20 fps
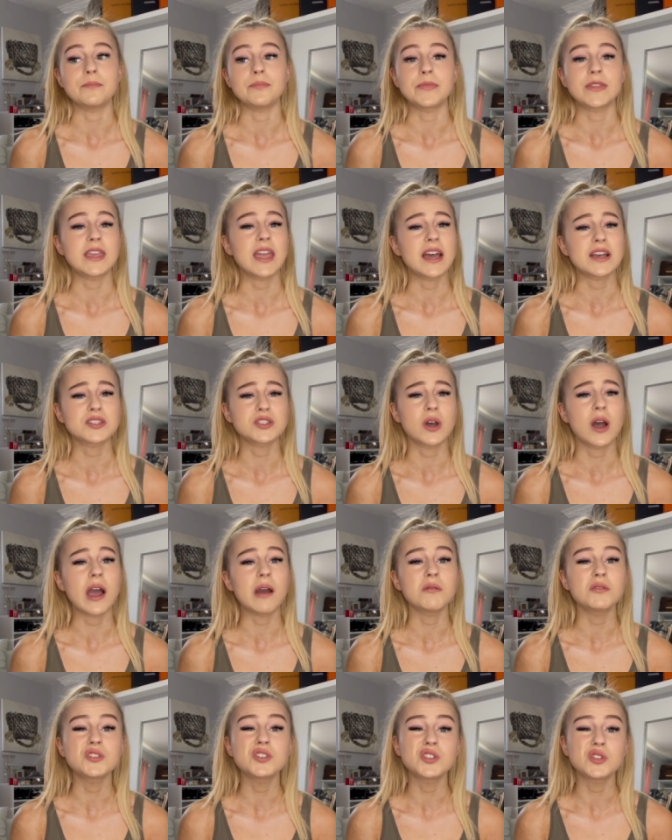yeah, so I
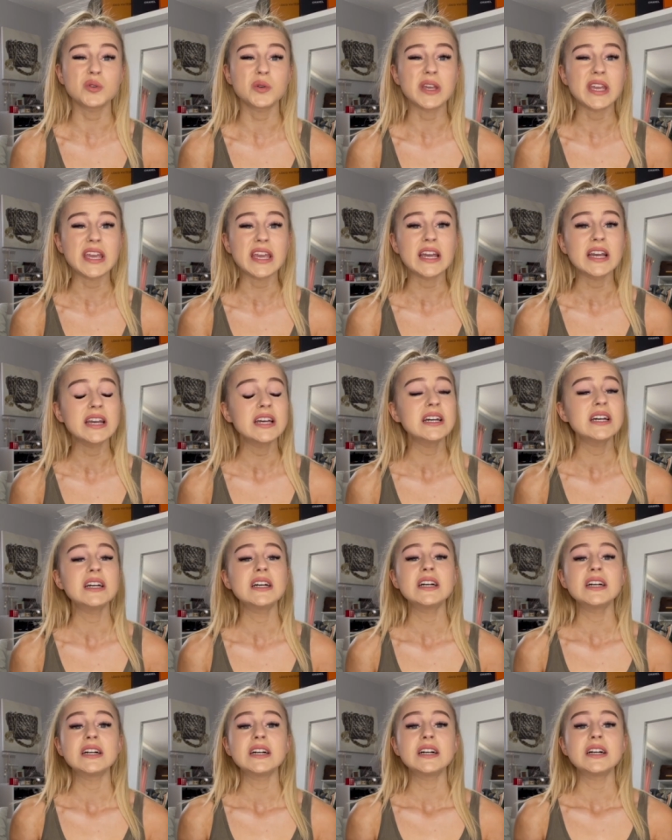was doing
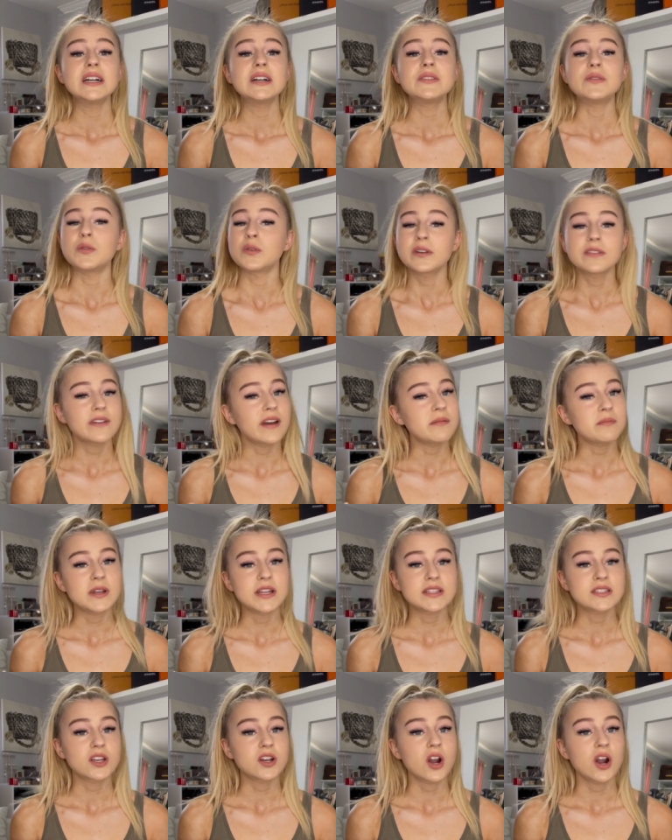45
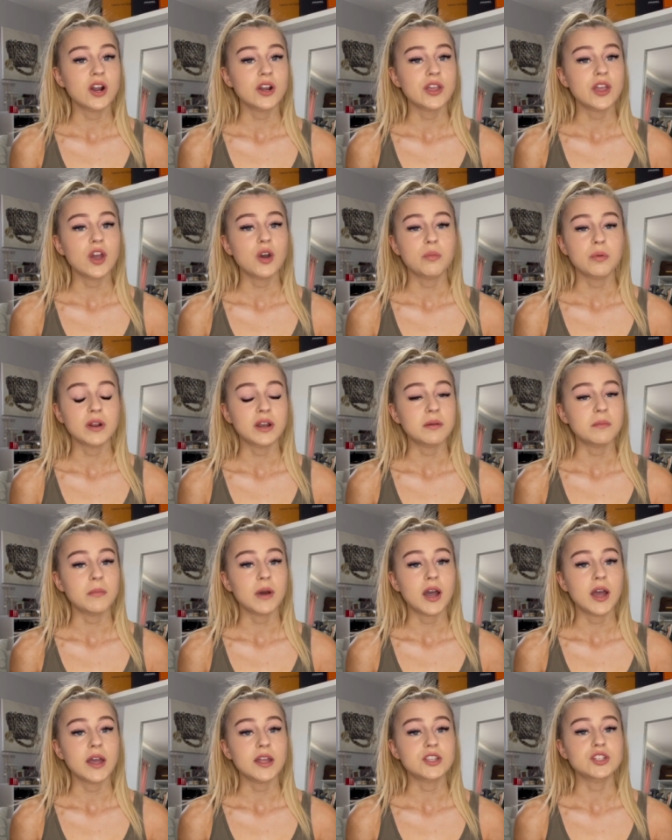minutes of cardio pretty
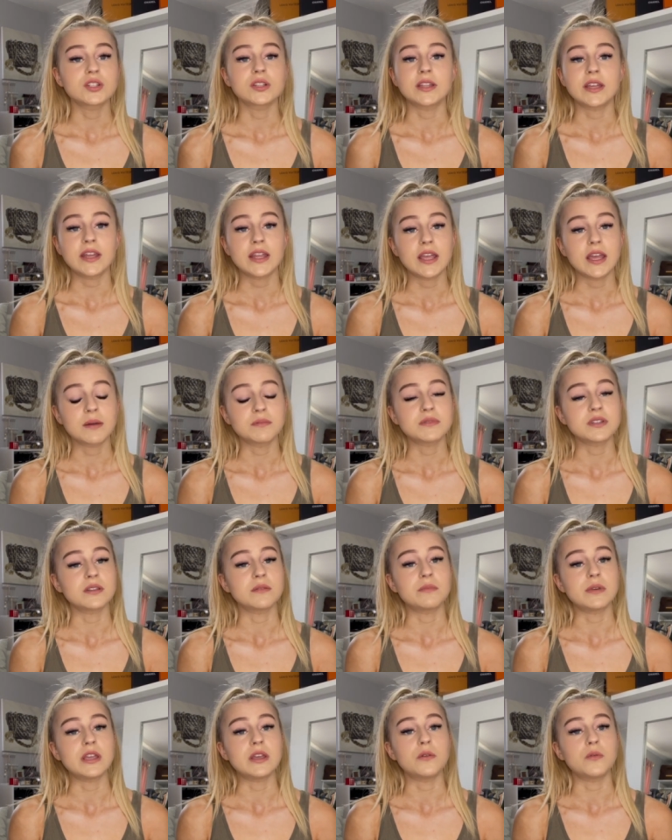much leading up to the
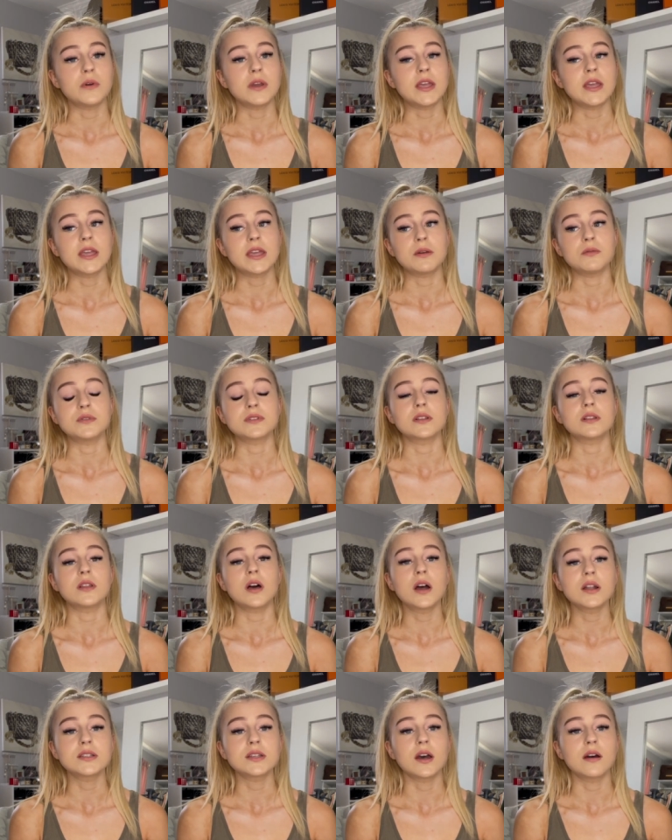peak week. It was a
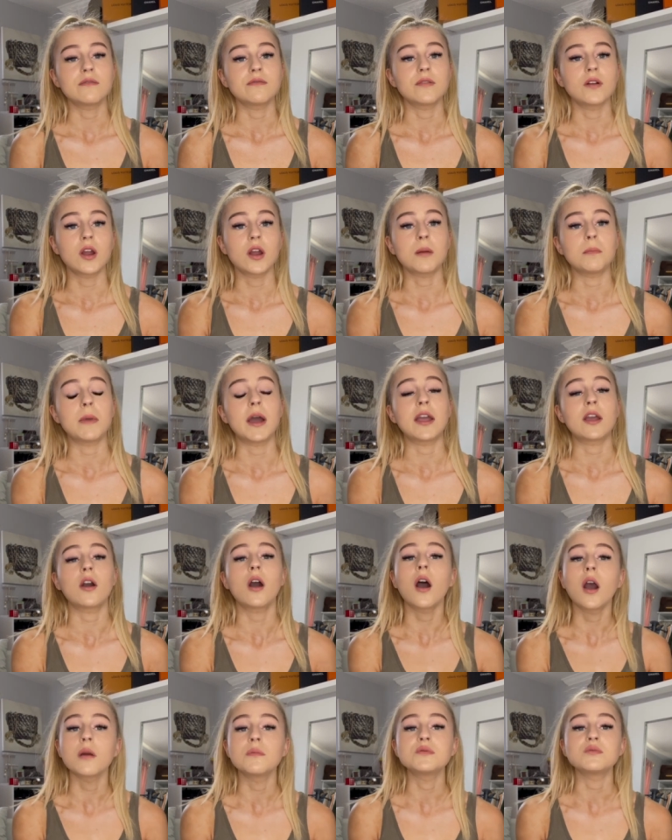lot tougher. My
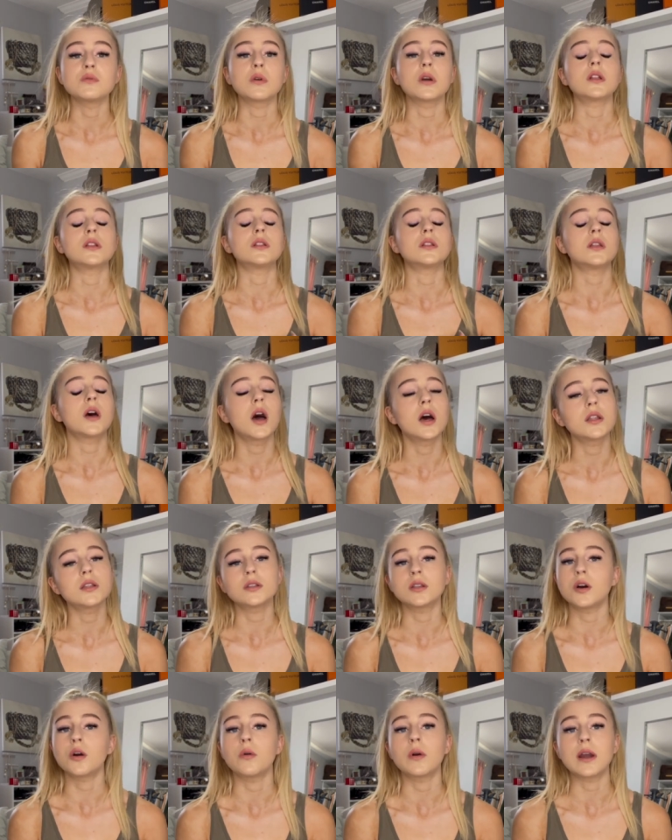carbs were a lot
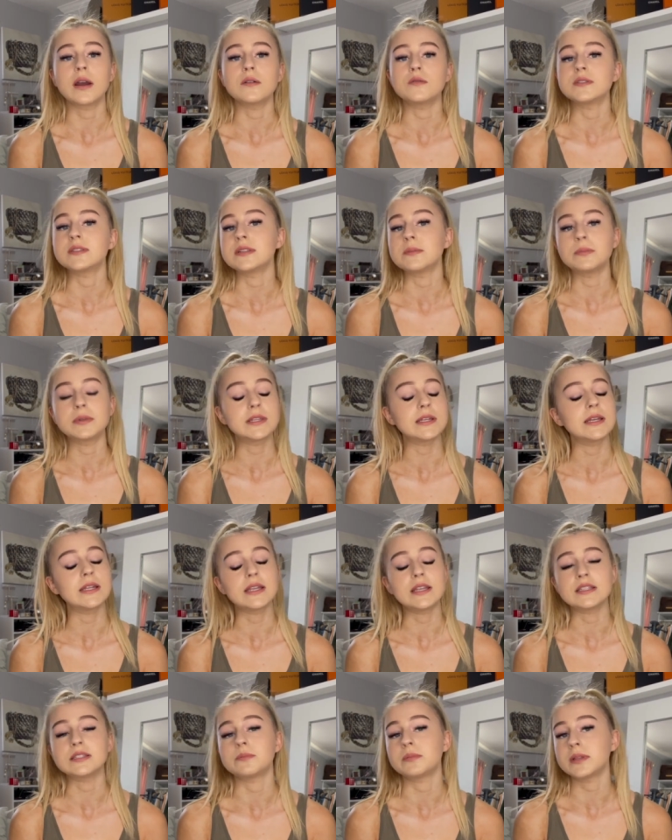lower. I was
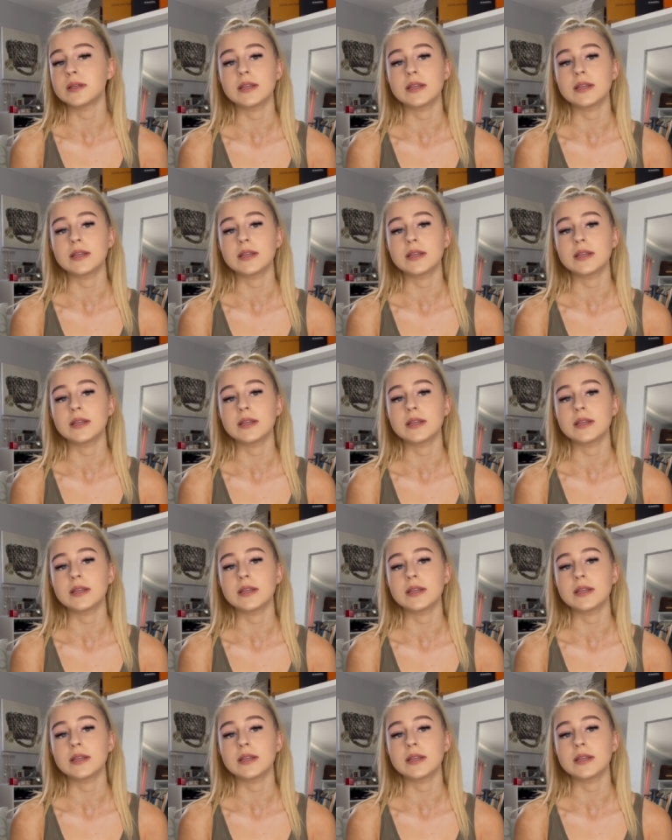depleting.